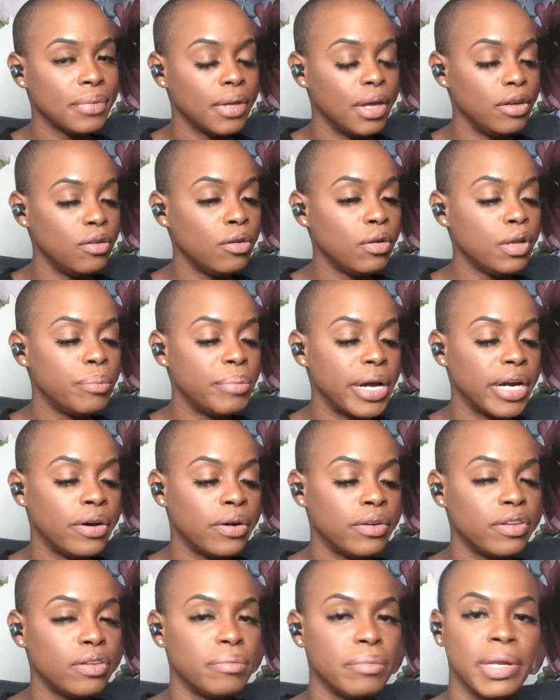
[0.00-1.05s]
And you'll look back on
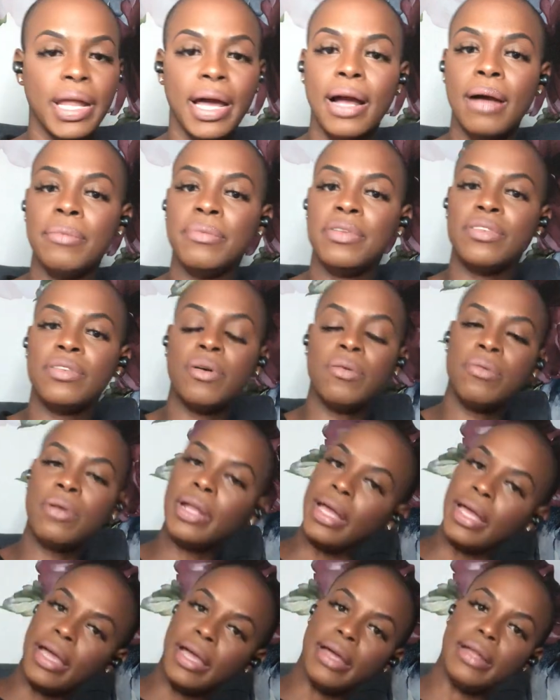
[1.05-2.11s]
this and be like, I'm so
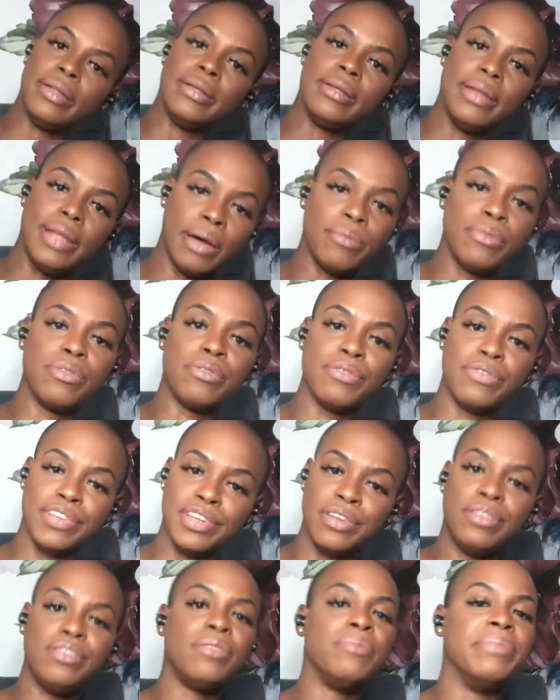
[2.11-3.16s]
glad that was
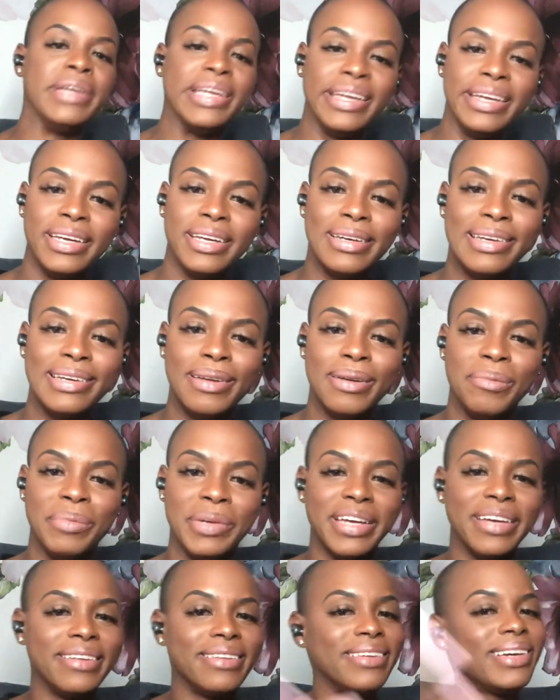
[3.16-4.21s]
revealed to me.
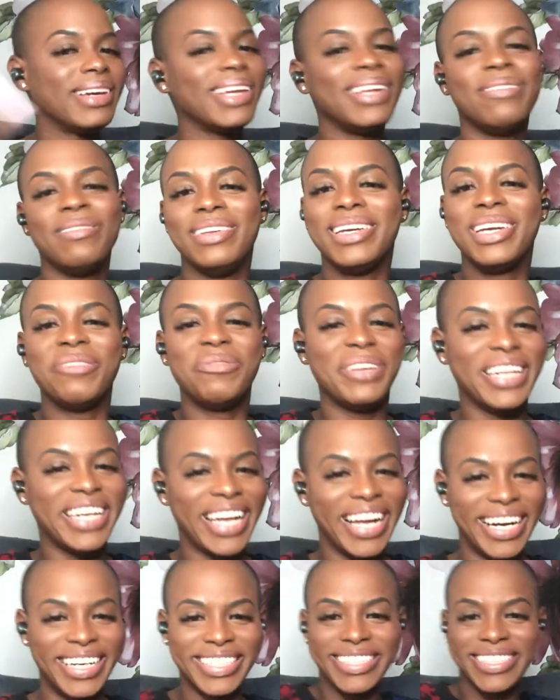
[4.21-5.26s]
Because look at me
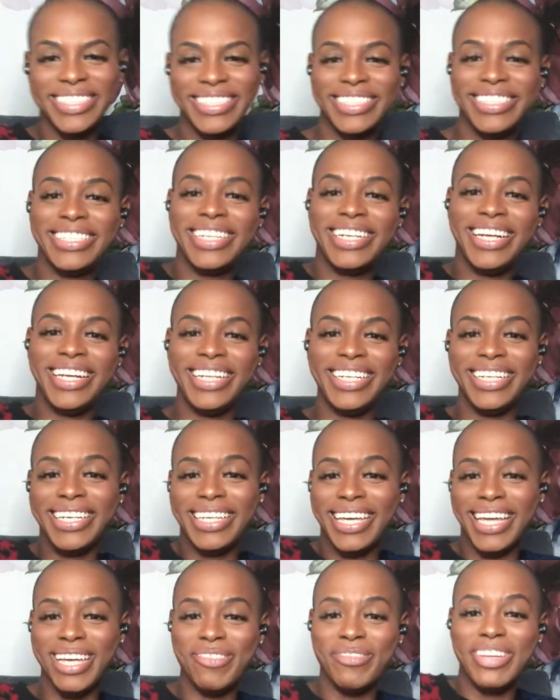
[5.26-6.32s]
now.
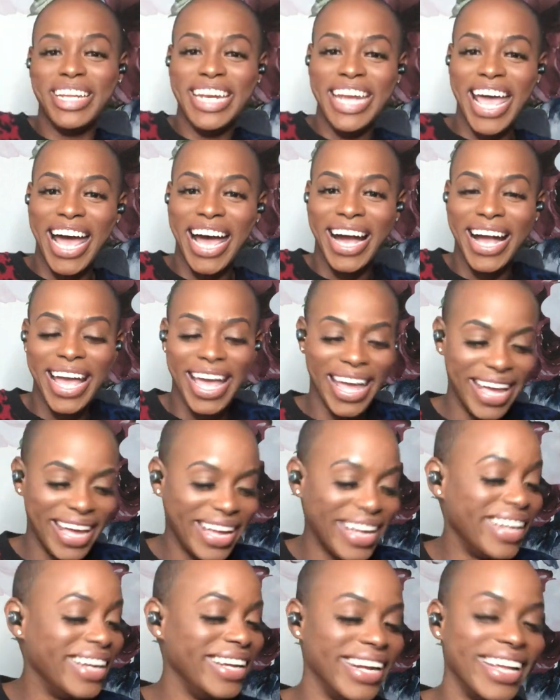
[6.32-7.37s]
Look at me now.
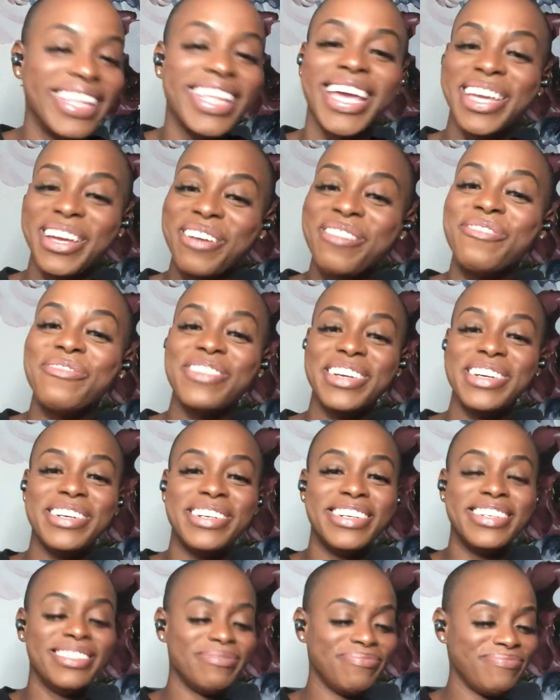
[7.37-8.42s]
Hey, that's how you gonna feel.